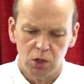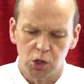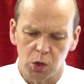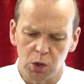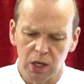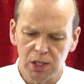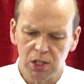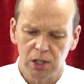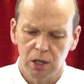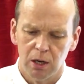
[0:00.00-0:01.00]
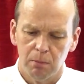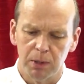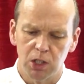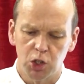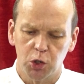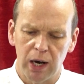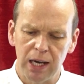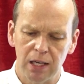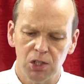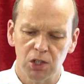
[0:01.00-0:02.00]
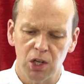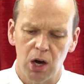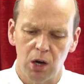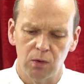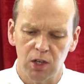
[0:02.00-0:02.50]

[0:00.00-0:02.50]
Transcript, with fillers: Judas, betrayest thou